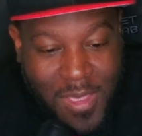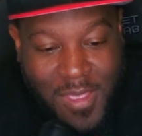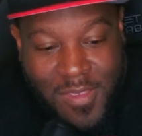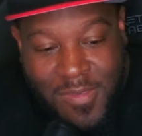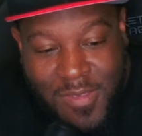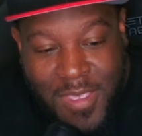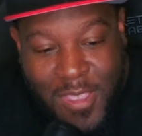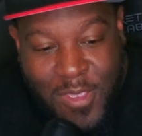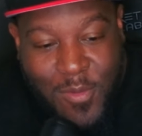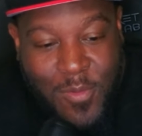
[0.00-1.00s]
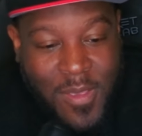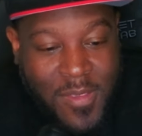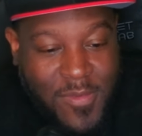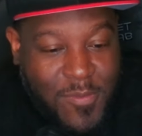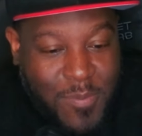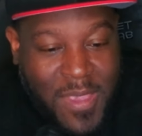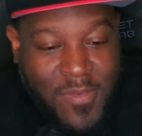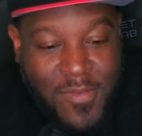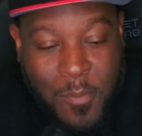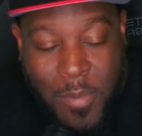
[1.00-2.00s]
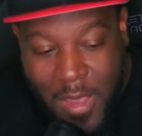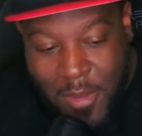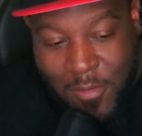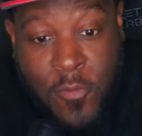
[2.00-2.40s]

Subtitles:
CU Space Pirate.